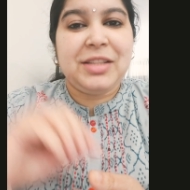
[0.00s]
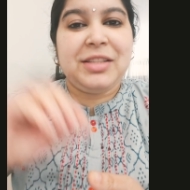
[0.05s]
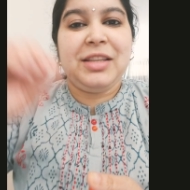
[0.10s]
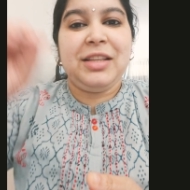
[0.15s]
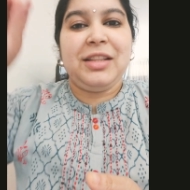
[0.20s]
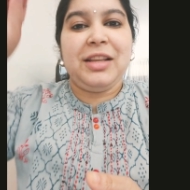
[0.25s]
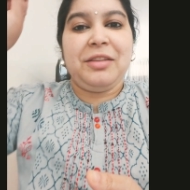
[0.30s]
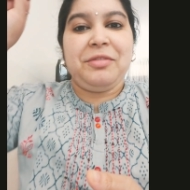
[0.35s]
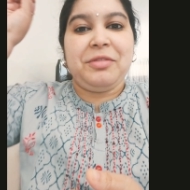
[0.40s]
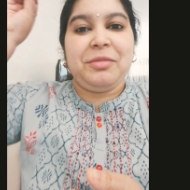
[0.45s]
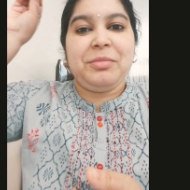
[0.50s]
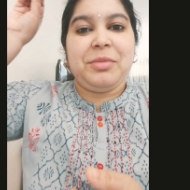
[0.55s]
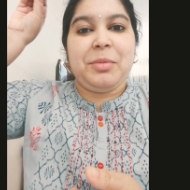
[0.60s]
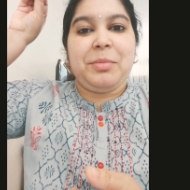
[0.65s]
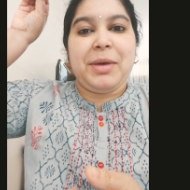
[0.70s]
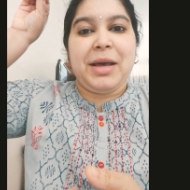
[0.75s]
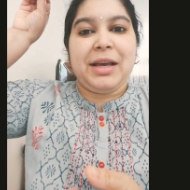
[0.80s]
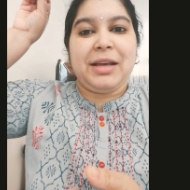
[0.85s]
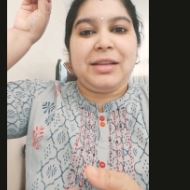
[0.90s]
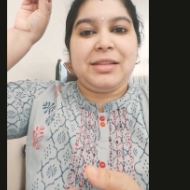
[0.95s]
see that from the
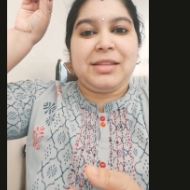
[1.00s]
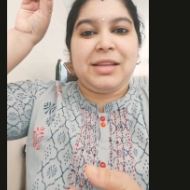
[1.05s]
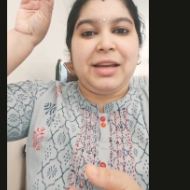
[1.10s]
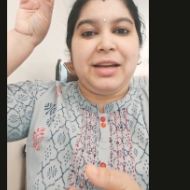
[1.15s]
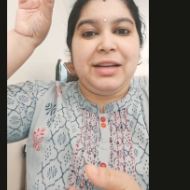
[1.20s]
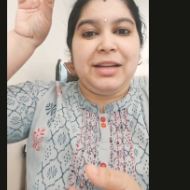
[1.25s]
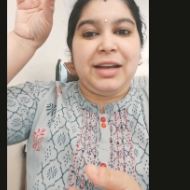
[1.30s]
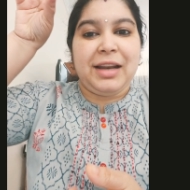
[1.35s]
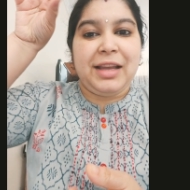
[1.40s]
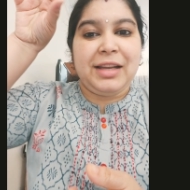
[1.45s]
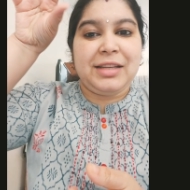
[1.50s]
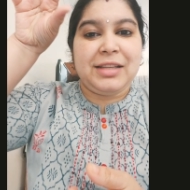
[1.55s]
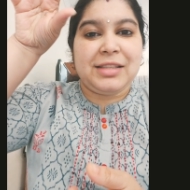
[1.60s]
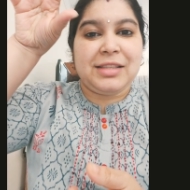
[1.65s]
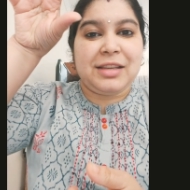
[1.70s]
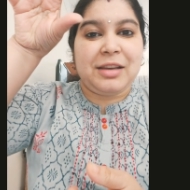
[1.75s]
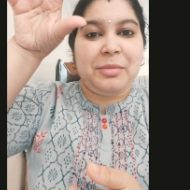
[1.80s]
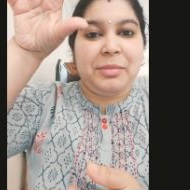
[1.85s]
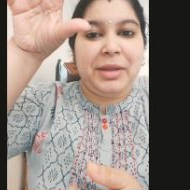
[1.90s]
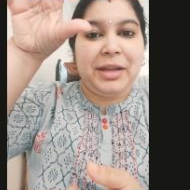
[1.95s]
back side the light is
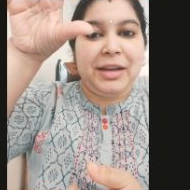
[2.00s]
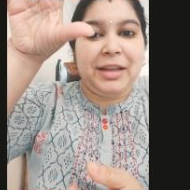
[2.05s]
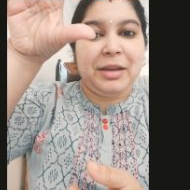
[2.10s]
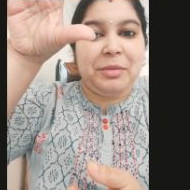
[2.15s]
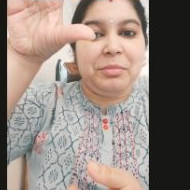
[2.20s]
coming like